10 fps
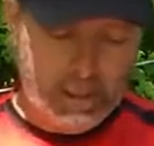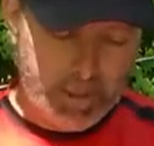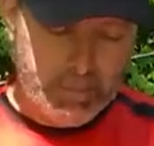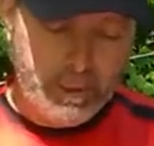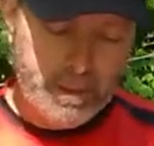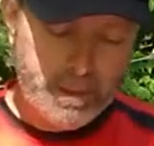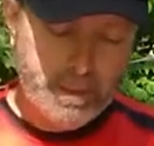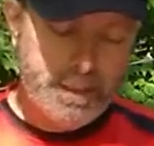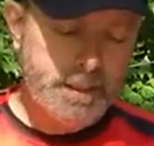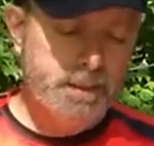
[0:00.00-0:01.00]
I bought
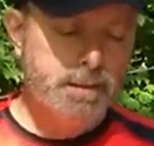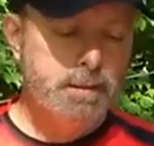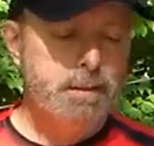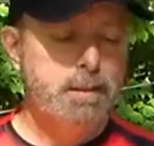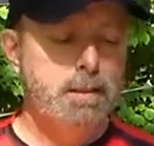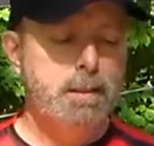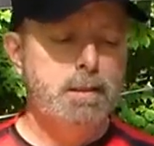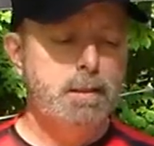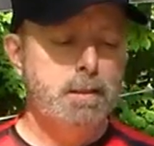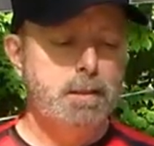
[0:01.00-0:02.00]
a
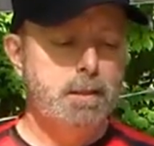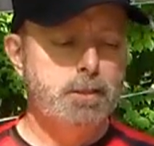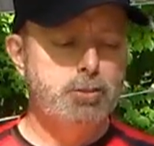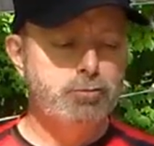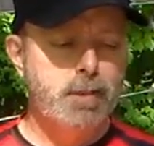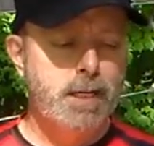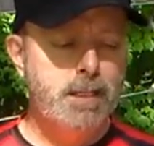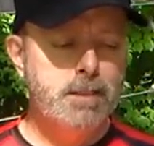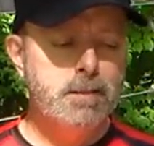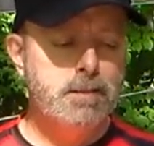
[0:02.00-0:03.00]

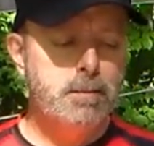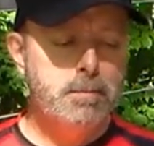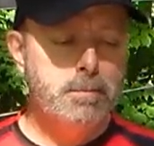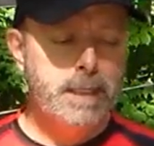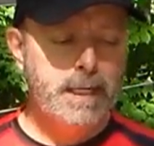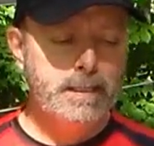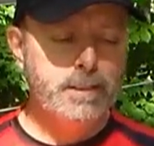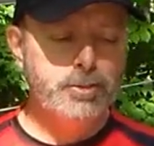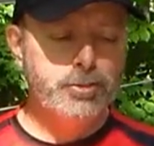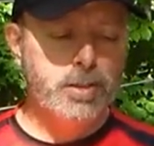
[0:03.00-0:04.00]
dry
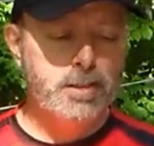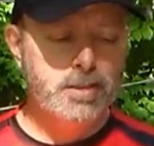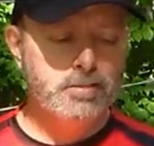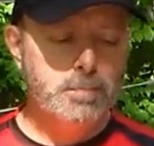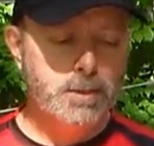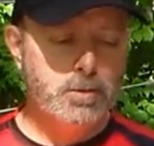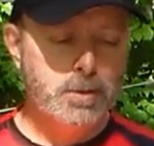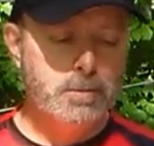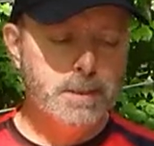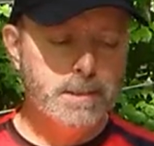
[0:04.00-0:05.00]
package of
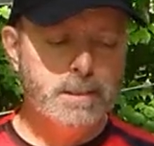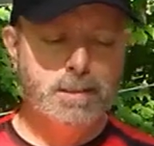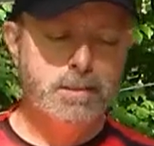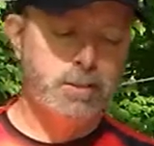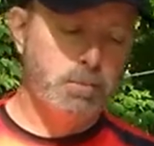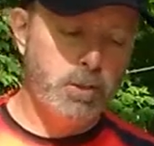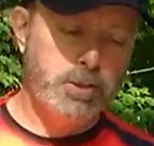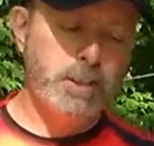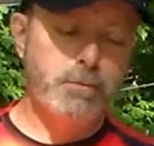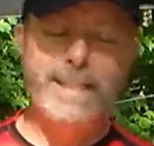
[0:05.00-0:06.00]
McCormick
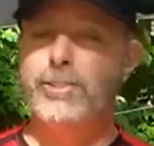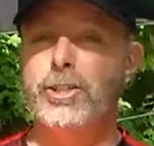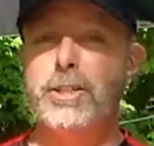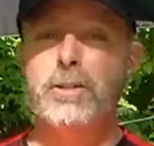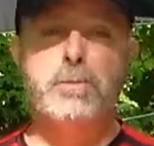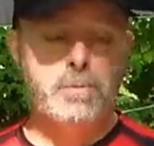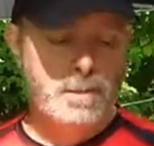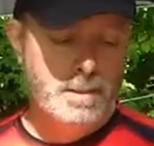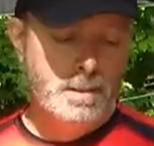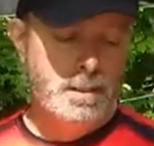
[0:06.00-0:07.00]
Smoky Ranchero
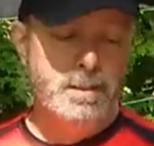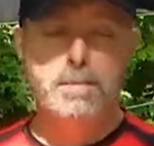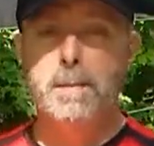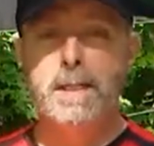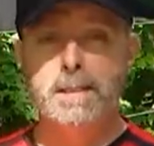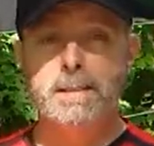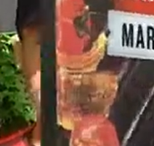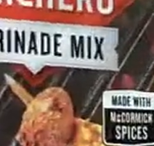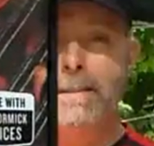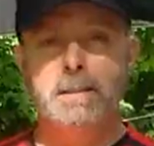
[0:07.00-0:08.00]

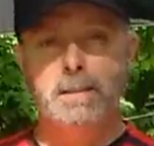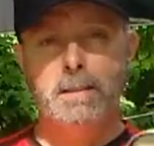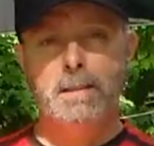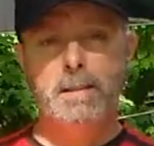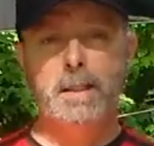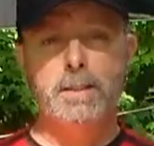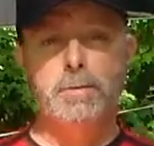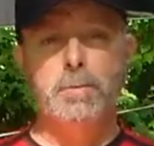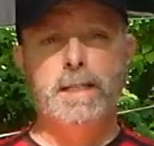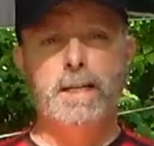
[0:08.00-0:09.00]
spice that
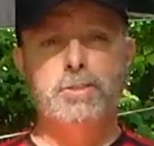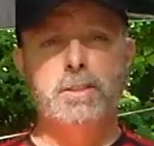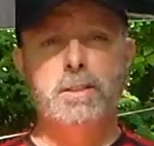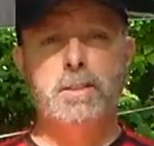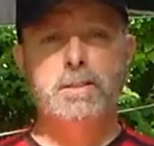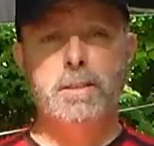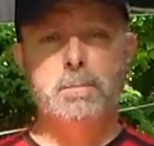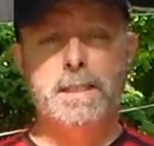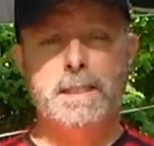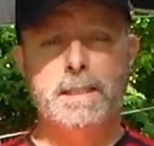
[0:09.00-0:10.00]
you would actually cook
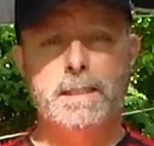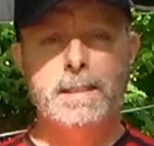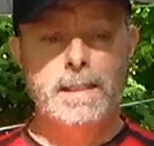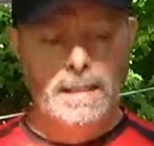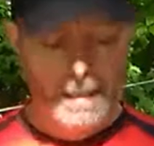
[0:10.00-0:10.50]
something in,